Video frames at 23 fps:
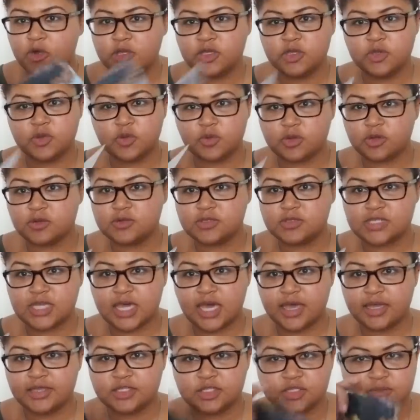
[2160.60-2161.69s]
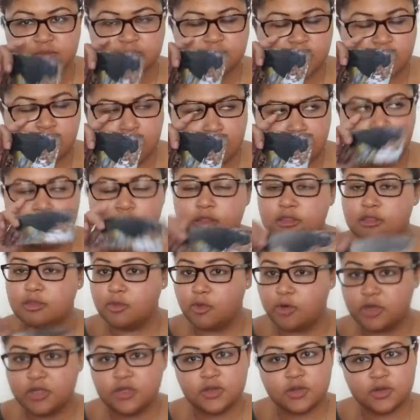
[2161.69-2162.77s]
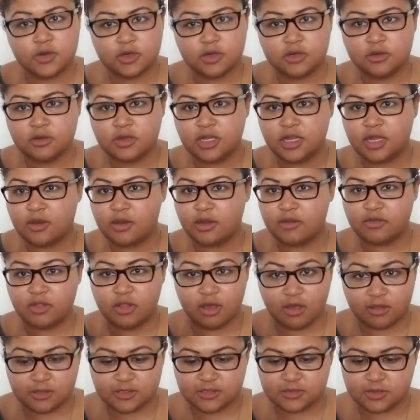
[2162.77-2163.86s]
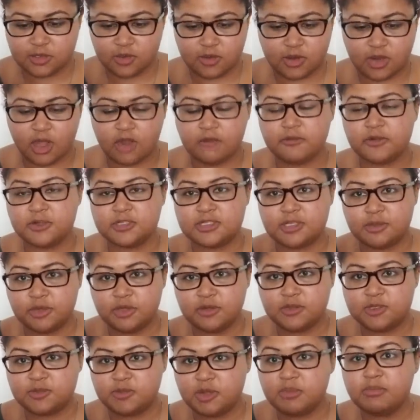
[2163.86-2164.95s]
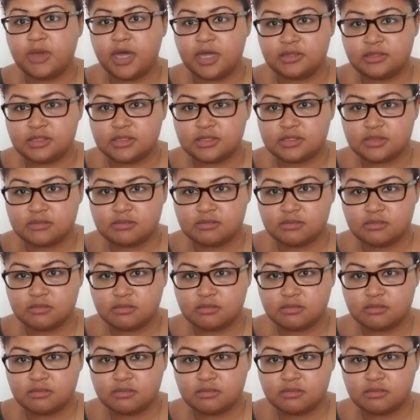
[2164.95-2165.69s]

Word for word: you grew, Sag, the more you grew and however long this has been going on, for some of you it's been months,